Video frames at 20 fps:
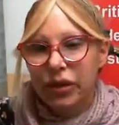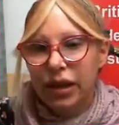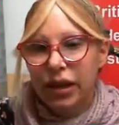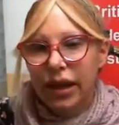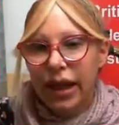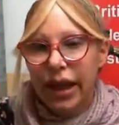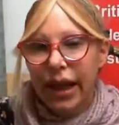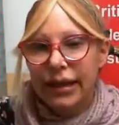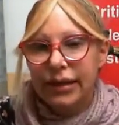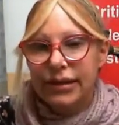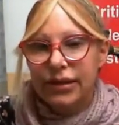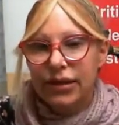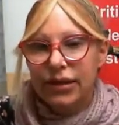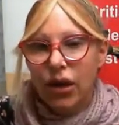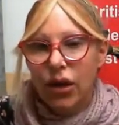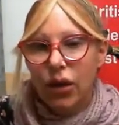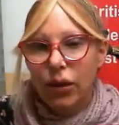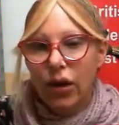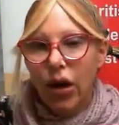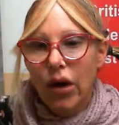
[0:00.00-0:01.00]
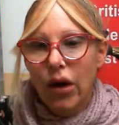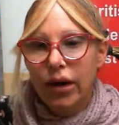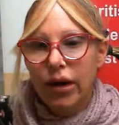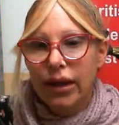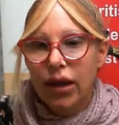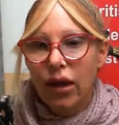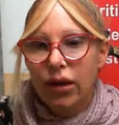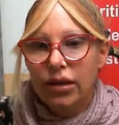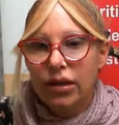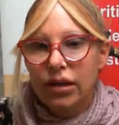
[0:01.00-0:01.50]
Okay, so we're only
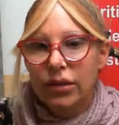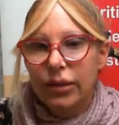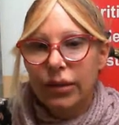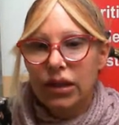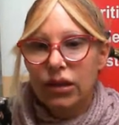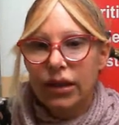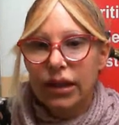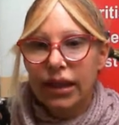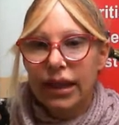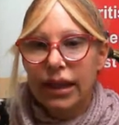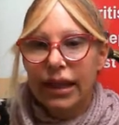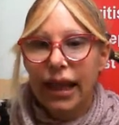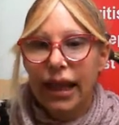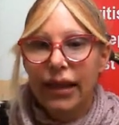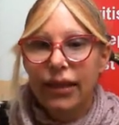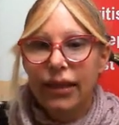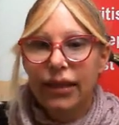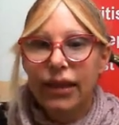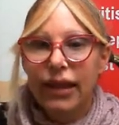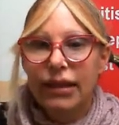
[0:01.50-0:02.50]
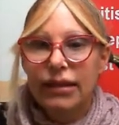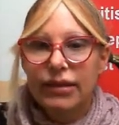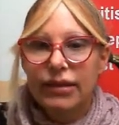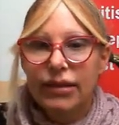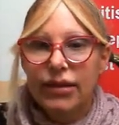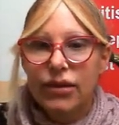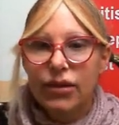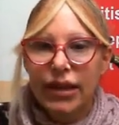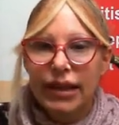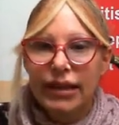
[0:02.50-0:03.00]
going to be looking at these
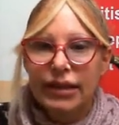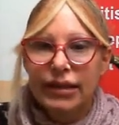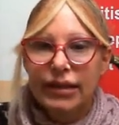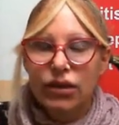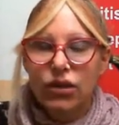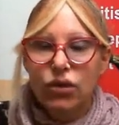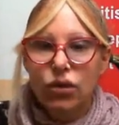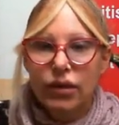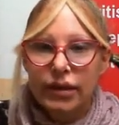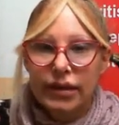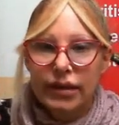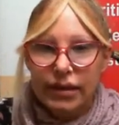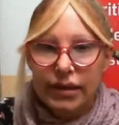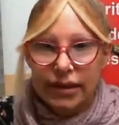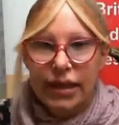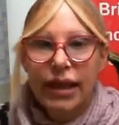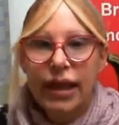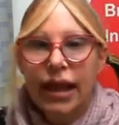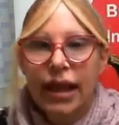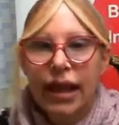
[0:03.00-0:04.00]
three scores.